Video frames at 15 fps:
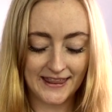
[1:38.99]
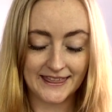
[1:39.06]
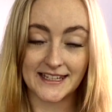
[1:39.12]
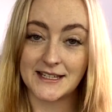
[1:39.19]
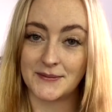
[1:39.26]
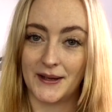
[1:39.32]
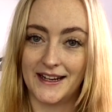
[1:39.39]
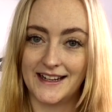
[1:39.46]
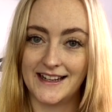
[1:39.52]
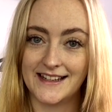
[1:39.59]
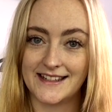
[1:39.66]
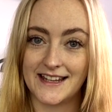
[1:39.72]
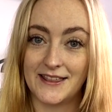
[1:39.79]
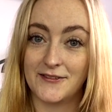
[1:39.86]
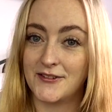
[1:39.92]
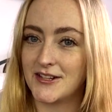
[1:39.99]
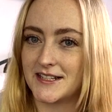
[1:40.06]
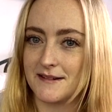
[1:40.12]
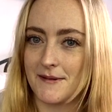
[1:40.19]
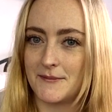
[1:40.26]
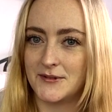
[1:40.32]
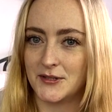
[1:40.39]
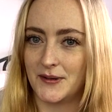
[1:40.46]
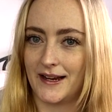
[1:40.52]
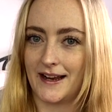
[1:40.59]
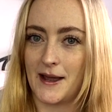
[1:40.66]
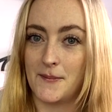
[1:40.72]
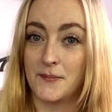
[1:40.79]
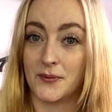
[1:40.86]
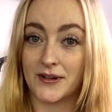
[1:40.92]
this one is the first time I'm doing
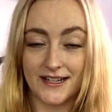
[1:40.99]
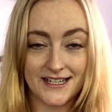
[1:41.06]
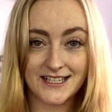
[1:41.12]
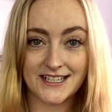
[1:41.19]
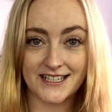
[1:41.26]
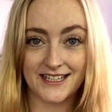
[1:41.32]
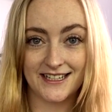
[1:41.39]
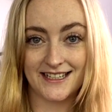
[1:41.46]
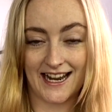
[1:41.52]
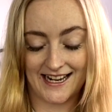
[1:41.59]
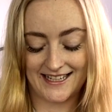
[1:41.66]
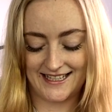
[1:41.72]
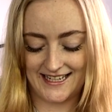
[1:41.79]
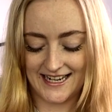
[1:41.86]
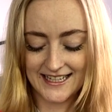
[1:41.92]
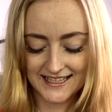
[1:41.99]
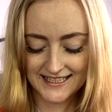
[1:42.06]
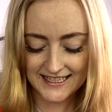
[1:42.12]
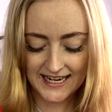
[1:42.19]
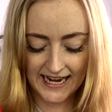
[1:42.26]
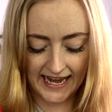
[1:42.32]
a British taste test